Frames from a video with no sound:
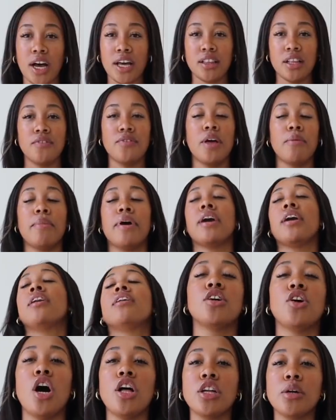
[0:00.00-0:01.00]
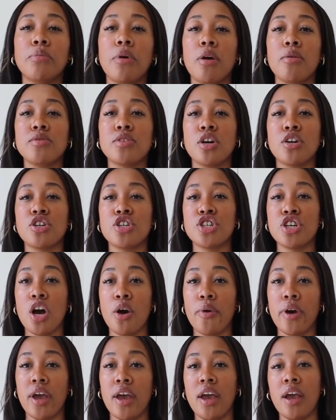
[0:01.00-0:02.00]
I love that my collarbones are
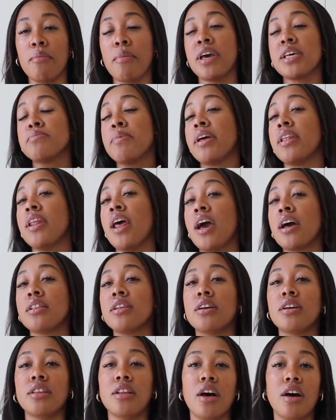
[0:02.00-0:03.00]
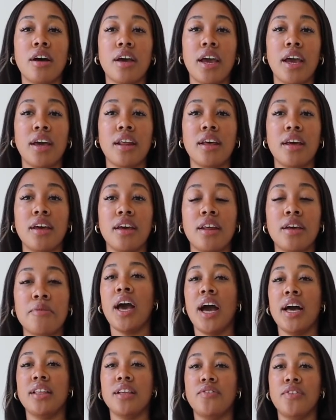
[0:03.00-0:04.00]
showing. It makes my neck look elongated.
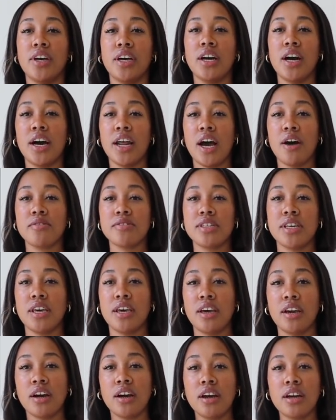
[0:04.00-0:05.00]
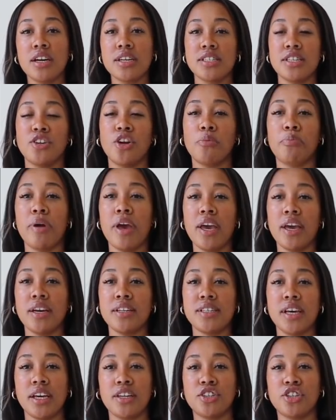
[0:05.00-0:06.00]
I love the cutouts here because then you're paying
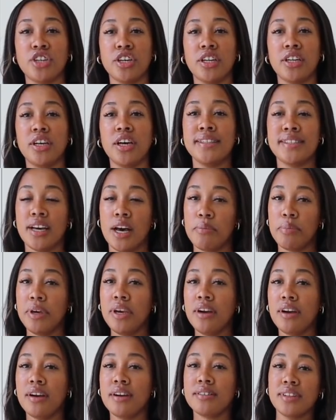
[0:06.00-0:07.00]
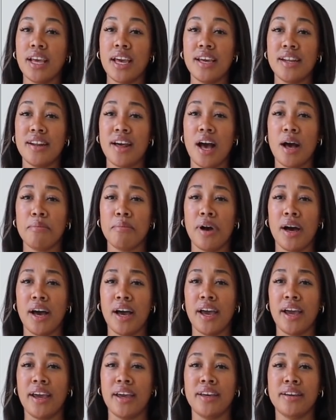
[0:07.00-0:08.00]
attention to up here and not
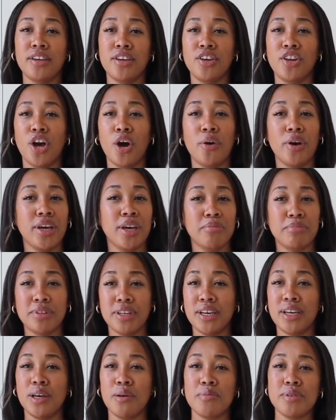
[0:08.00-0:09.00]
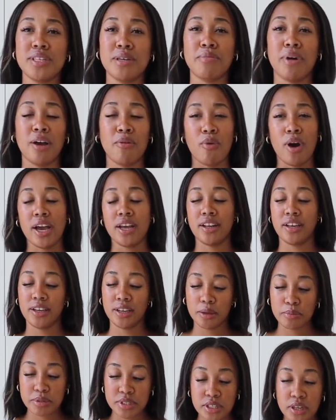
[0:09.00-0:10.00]
my, you know, hip dips and my wide
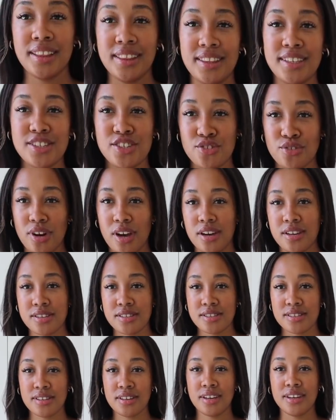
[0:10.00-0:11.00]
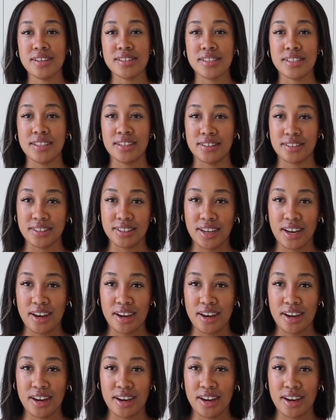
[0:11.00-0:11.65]
hips. This dress is literally